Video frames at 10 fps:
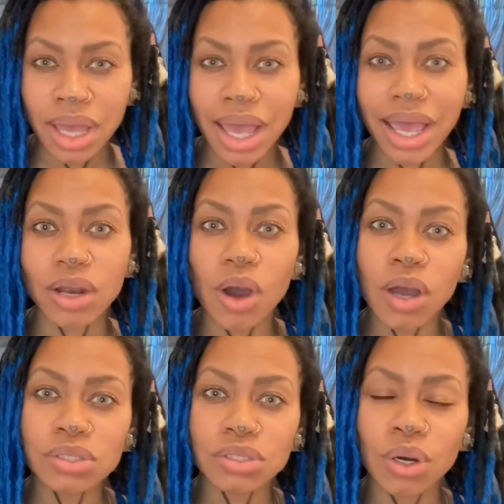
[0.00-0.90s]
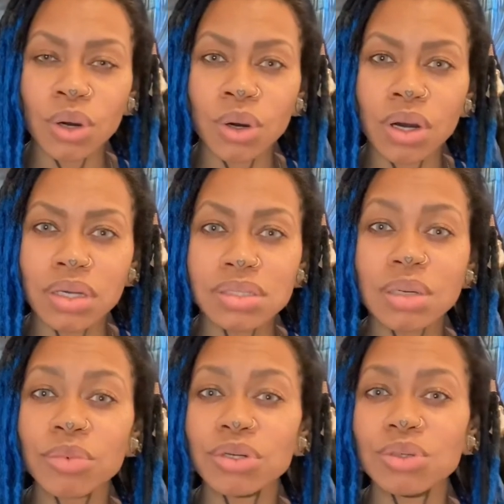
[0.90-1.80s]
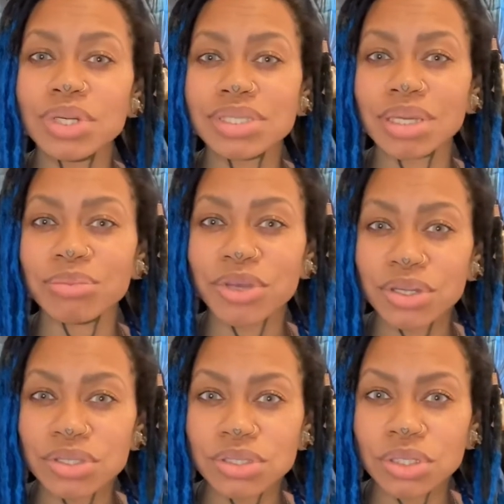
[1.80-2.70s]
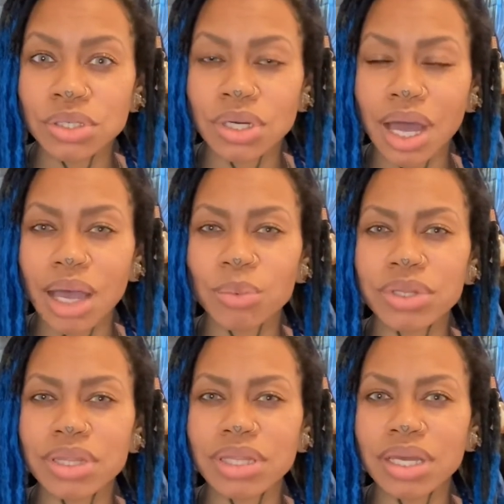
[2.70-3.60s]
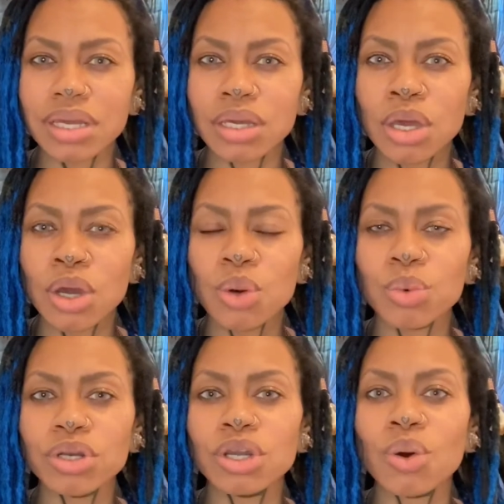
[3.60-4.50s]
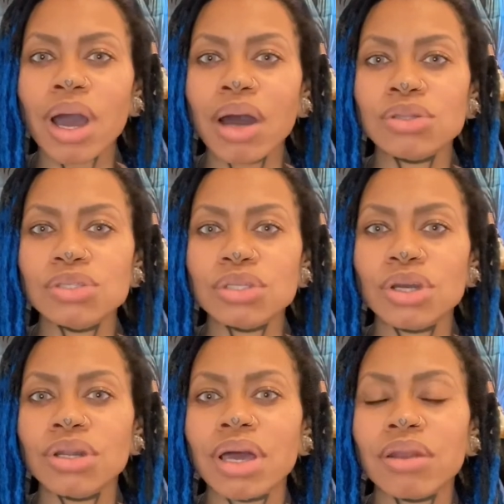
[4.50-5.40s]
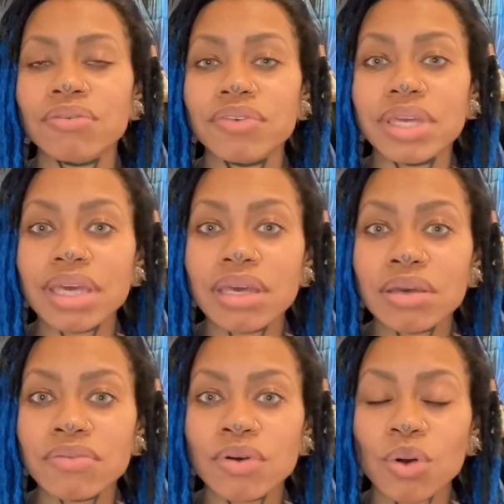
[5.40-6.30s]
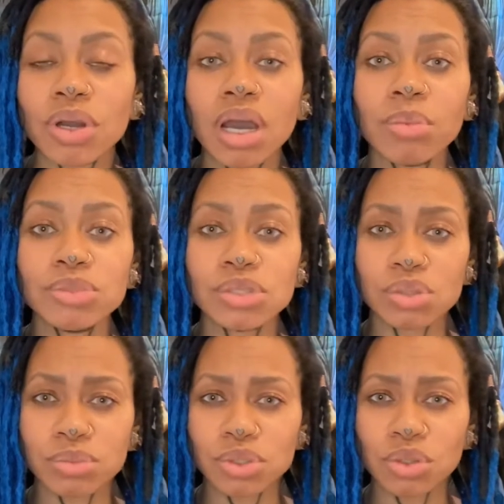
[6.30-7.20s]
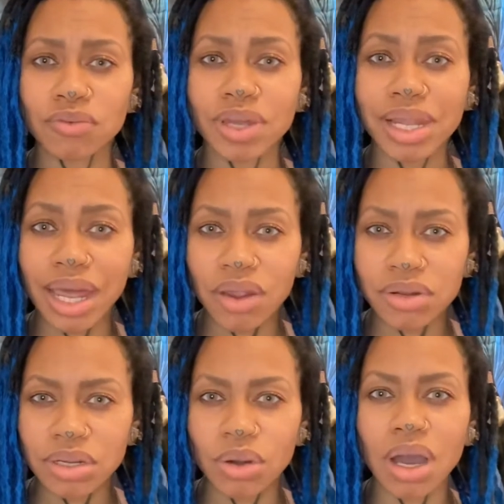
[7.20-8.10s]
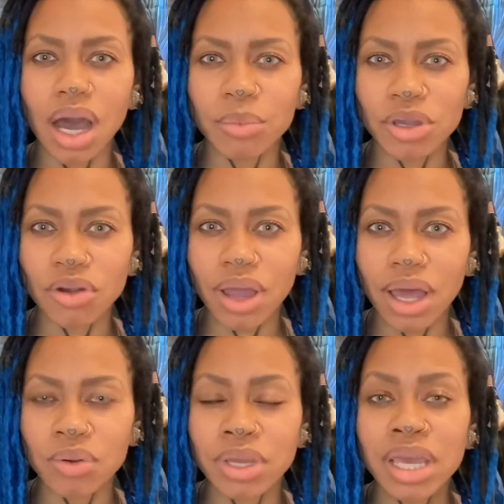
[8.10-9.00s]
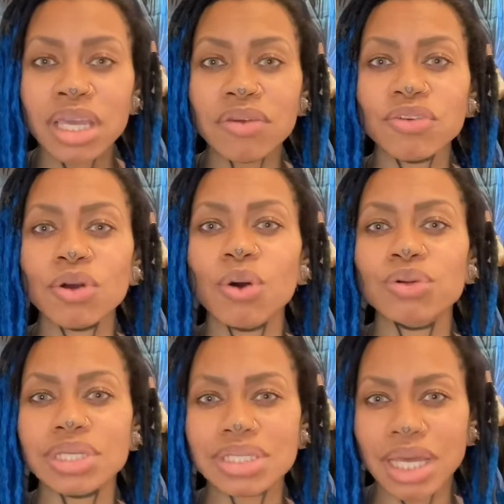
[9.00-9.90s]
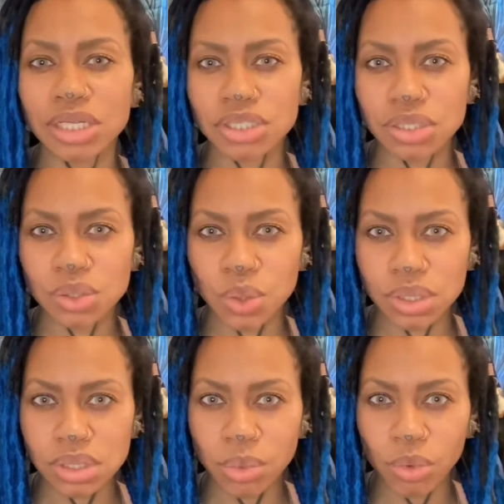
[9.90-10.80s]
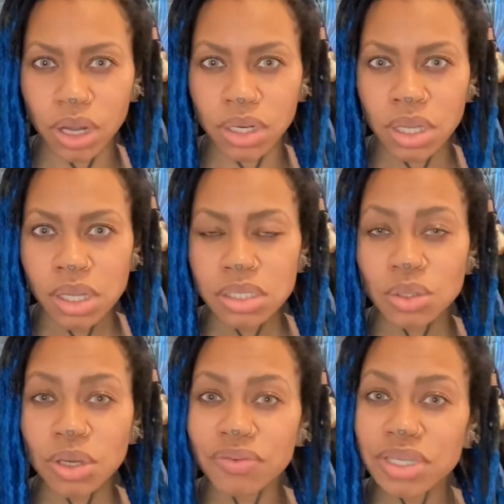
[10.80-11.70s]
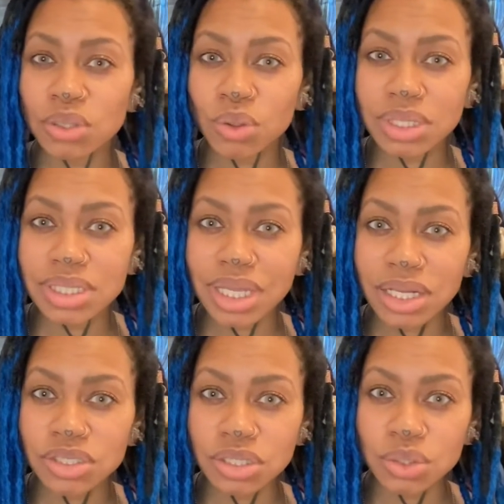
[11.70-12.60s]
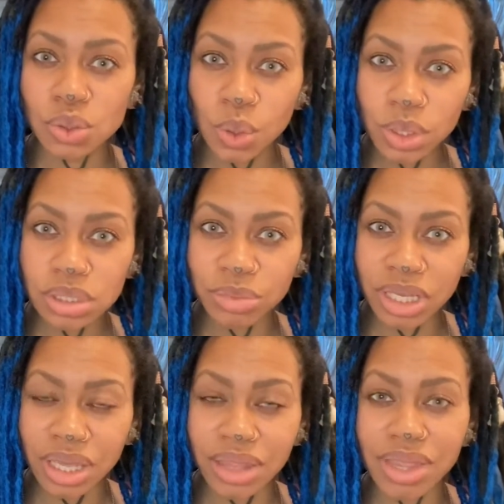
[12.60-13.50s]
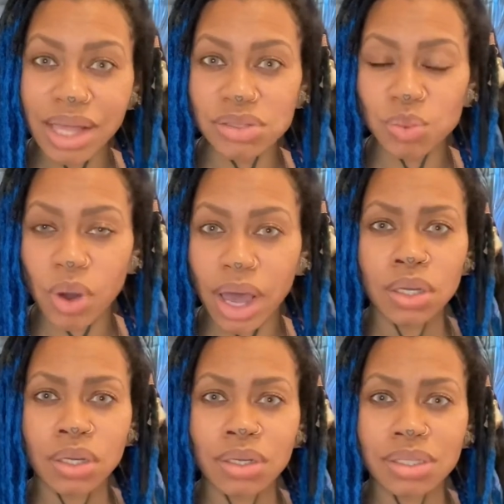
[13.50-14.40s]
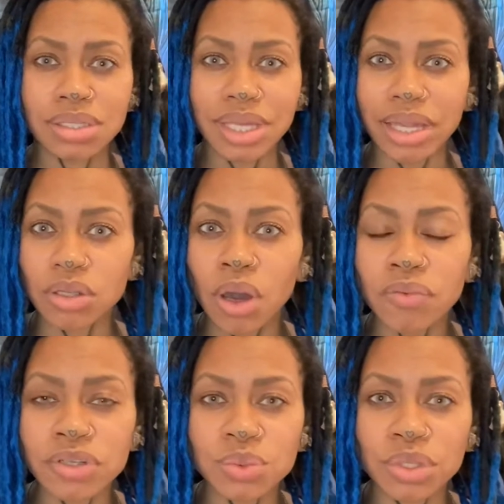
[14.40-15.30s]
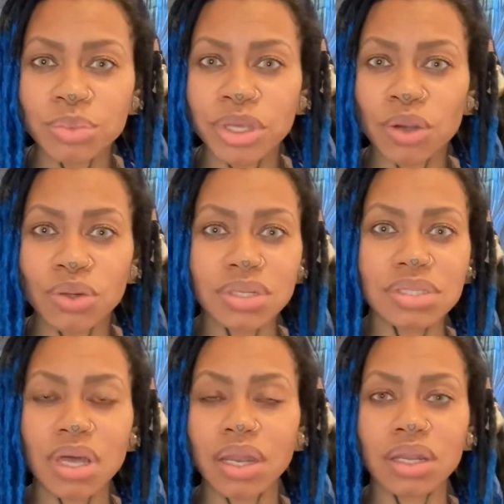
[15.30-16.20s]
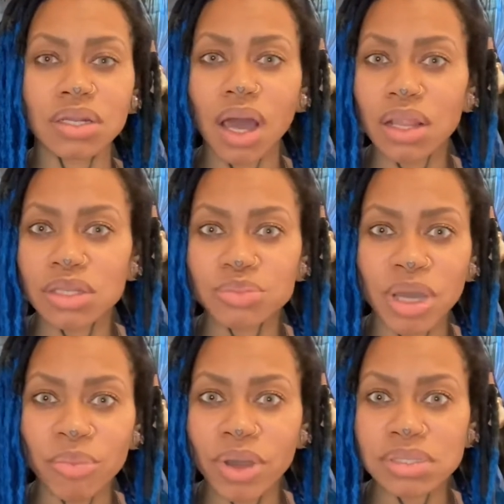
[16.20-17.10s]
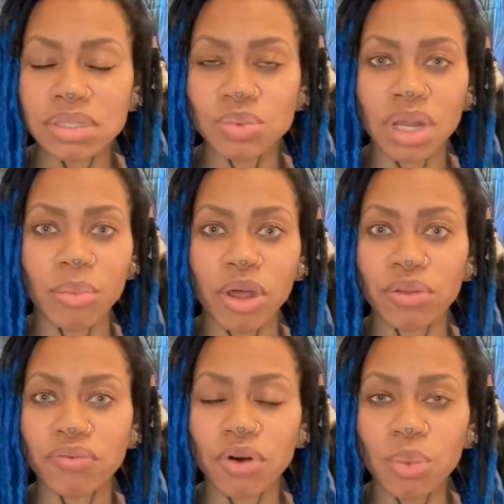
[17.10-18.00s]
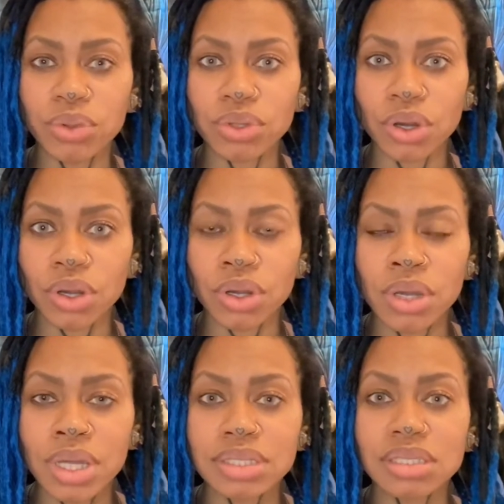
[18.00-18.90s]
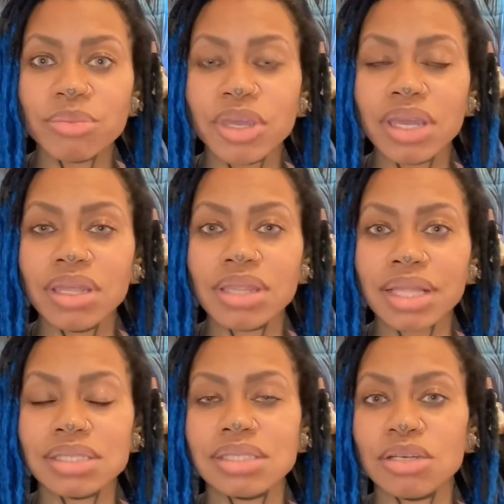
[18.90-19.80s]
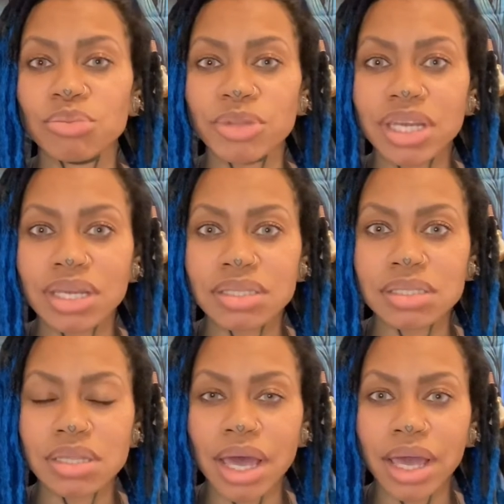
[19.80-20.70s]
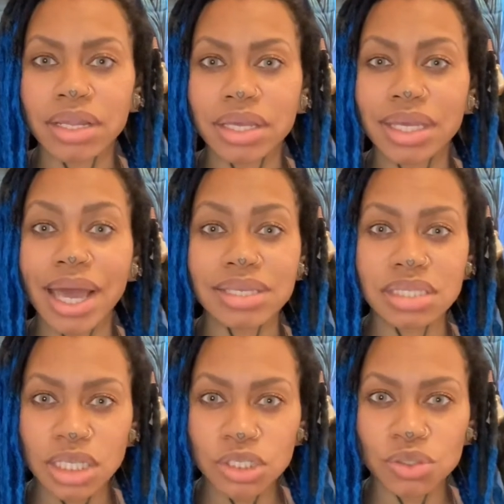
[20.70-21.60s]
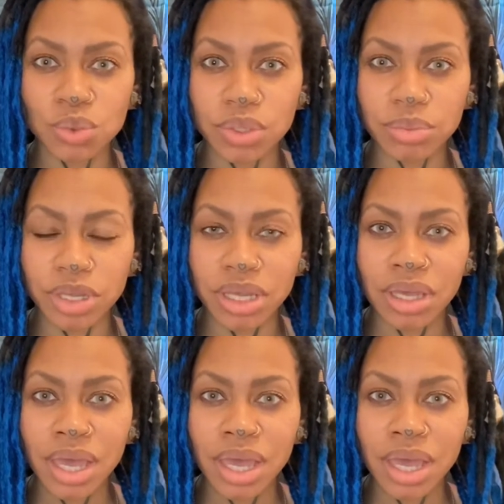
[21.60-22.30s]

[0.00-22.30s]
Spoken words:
And also, someone who is a minister, I would think, would know how to learn how to forgive or come to some sort of clarity or common ground if you're holding tension towards someone. So if he's holding tension towards me and that's why standoffish with me or does not acknowledge my presence when I'm on the phone with her, to me that still means that he has an issue with me.